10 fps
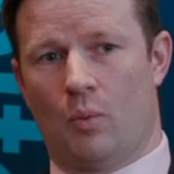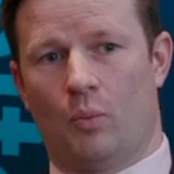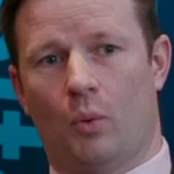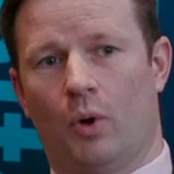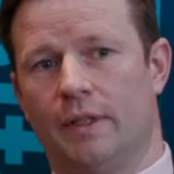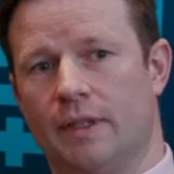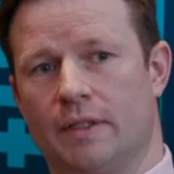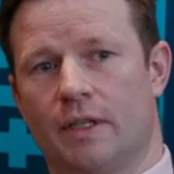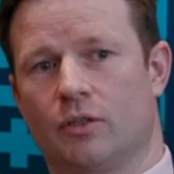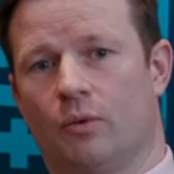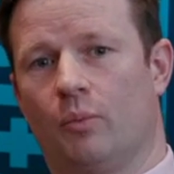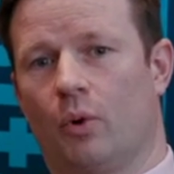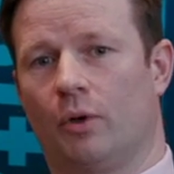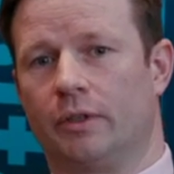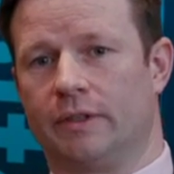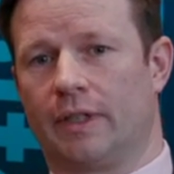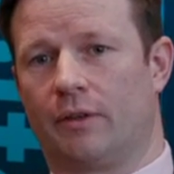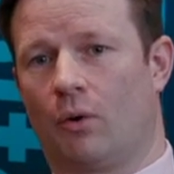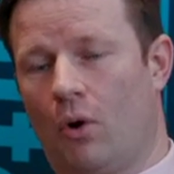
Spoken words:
But why these things are important is that they're